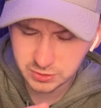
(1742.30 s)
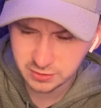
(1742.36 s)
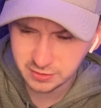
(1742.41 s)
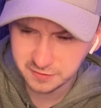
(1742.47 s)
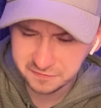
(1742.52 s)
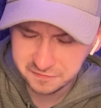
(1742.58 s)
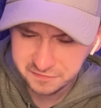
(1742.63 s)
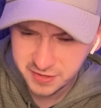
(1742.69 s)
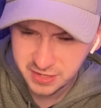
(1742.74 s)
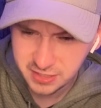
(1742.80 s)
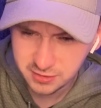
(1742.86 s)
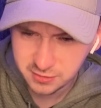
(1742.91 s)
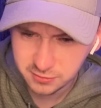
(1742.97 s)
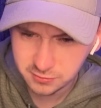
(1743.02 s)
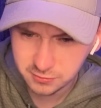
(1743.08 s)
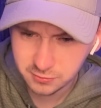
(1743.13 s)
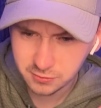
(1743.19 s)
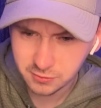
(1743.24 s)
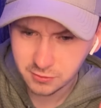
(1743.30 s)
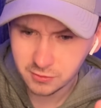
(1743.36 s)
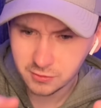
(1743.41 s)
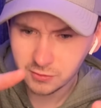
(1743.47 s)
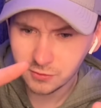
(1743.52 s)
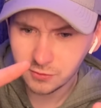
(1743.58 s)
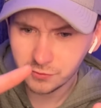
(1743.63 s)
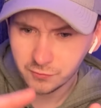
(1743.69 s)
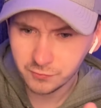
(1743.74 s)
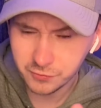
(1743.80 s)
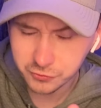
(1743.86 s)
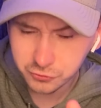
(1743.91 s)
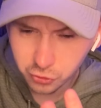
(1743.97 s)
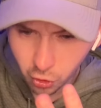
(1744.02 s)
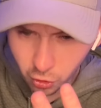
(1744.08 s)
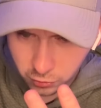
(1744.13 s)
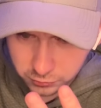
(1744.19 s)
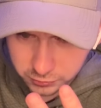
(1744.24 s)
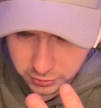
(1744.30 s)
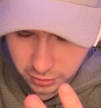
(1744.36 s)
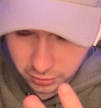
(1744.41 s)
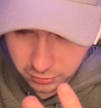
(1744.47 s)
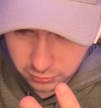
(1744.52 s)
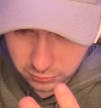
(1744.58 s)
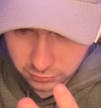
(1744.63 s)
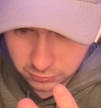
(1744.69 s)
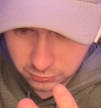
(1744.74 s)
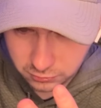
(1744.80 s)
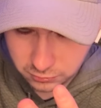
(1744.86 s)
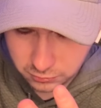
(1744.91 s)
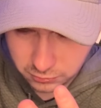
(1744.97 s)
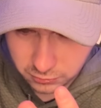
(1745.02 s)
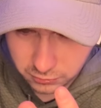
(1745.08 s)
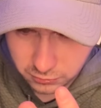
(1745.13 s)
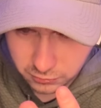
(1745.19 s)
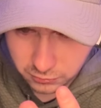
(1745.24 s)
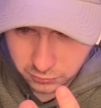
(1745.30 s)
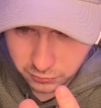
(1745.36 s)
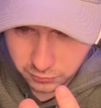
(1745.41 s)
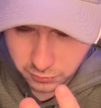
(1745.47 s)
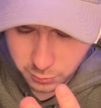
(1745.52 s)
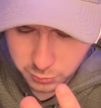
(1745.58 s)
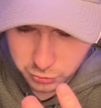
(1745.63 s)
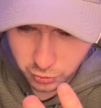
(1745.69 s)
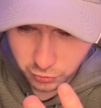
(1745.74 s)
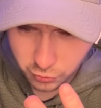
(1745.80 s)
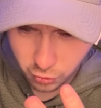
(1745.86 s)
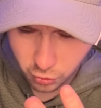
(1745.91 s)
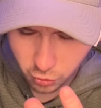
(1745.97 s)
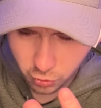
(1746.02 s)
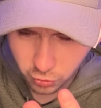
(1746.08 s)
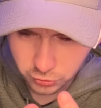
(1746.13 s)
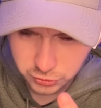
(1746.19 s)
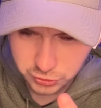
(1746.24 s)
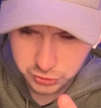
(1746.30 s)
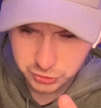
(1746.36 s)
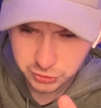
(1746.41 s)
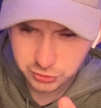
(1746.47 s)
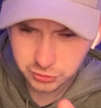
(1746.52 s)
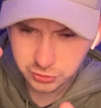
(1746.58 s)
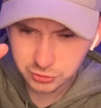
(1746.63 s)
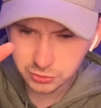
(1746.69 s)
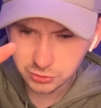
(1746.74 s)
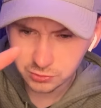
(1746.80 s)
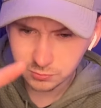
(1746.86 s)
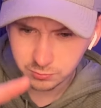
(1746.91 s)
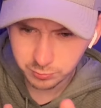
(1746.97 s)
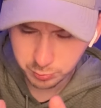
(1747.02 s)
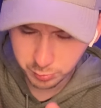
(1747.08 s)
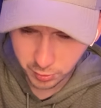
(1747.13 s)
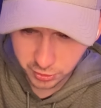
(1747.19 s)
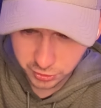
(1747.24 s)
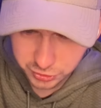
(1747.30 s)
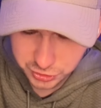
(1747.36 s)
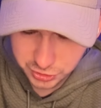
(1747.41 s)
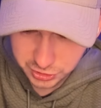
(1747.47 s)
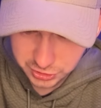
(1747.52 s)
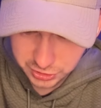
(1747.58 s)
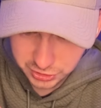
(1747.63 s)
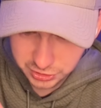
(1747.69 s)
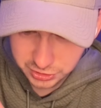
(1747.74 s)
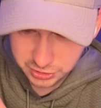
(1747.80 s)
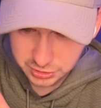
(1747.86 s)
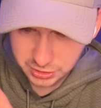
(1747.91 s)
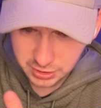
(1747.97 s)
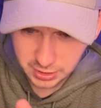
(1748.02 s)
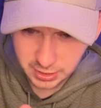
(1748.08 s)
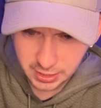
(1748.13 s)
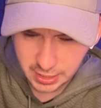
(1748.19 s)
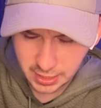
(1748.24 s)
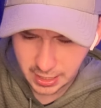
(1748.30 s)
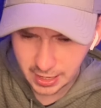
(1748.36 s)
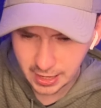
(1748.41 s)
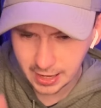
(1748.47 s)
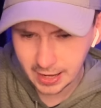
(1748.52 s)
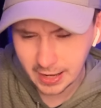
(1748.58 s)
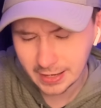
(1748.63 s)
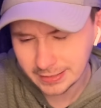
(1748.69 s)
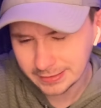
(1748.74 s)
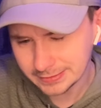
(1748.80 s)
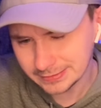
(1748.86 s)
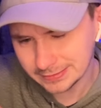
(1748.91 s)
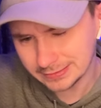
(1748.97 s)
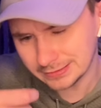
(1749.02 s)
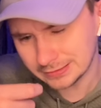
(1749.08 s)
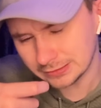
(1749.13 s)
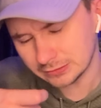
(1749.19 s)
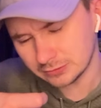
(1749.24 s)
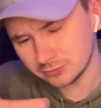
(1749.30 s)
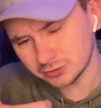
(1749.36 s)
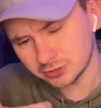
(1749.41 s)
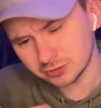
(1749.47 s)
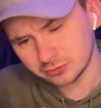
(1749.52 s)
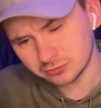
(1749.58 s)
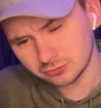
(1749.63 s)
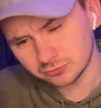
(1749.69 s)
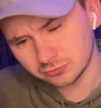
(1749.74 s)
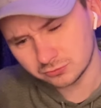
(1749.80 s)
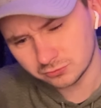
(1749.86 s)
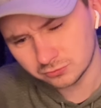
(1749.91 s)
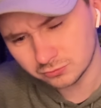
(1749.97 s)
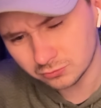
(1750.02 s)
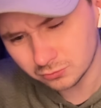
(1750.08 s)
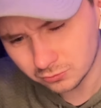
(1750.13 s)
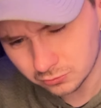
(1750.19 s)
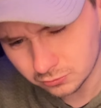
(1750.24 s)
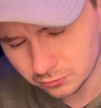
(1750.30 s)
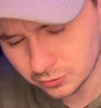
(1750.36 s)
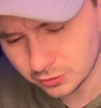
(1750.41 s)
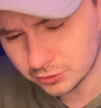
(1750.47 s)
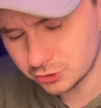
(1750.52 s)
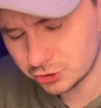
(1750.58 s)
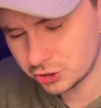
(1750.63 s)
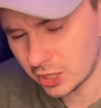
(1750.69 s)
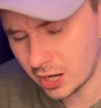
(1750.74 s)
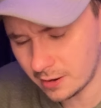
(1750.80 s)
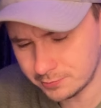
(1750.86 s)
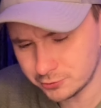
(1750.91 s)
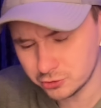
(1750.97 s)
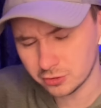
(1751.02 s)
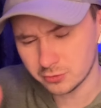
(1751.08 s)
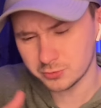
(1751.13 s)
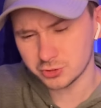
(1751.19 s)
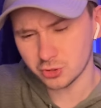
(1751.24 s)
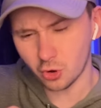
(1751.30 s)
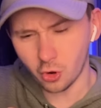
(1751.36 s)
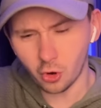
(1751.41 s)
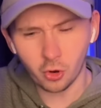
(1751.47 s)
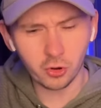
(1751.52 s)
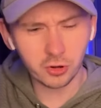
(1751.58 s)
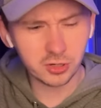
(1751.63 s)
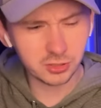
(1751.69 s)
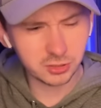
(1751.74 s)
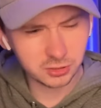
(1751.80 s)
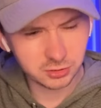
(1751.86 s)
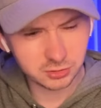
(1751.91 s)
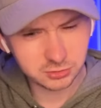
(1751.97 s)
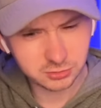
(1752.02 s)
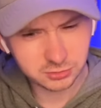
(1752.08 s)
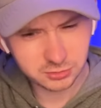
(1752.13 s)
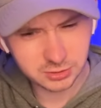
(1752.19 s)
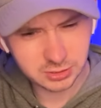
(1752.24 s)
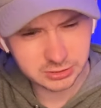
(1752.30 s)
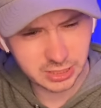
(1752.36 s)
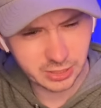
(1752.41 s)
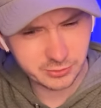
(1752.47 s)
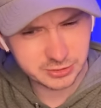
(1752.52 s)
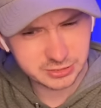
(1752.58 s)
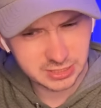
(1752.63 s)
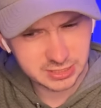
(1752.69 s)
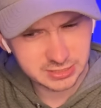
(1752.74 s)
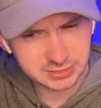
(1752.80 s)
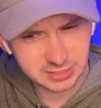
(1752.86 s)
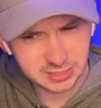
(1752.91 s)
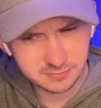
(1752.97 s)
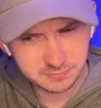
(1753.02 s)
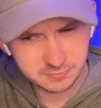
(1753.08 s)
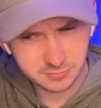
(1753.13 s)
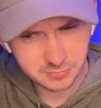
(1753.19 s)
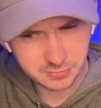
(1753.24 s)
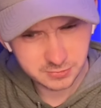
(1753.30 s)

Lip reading: Lafitte, the Doctor, who was on the horse, Burgess, and is it the sharpshooter? Was it Augur? Is that how you say his name?